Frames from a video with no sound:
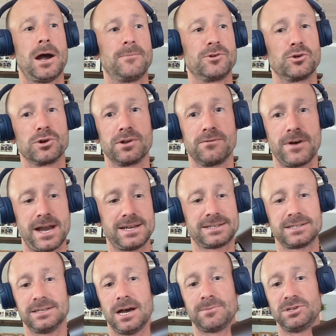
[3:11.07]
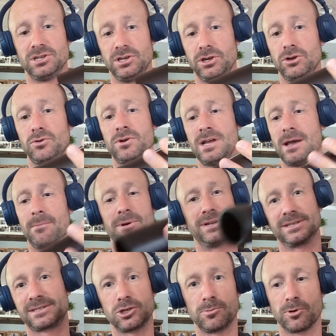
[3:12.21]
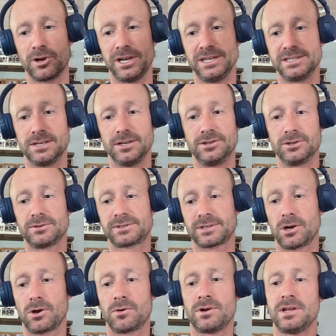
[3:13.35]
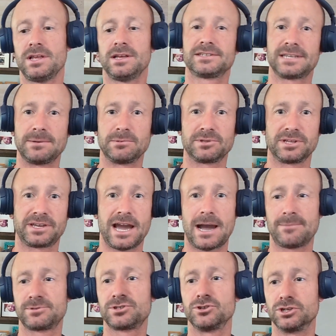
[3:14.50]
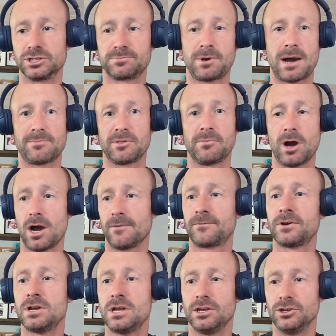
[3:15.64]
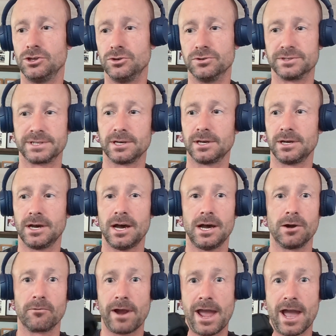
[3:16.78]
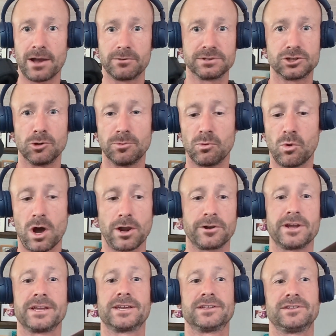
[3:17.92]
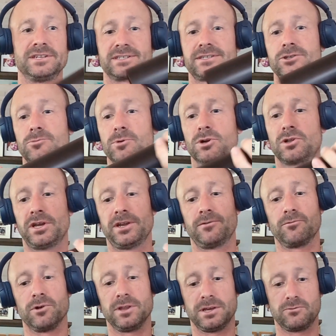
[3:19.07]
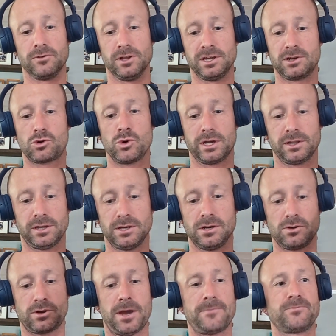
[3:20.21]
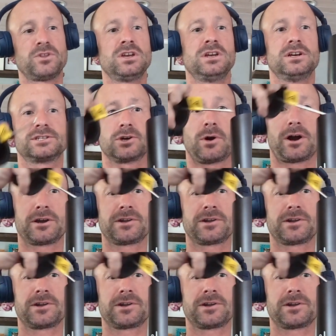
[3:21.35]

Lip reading: your device, up to you, but it's super easy to do so. Same with the caps. You can just pop them off, use a rag with soap and water, and get these super clean really, really quickly, okay? So our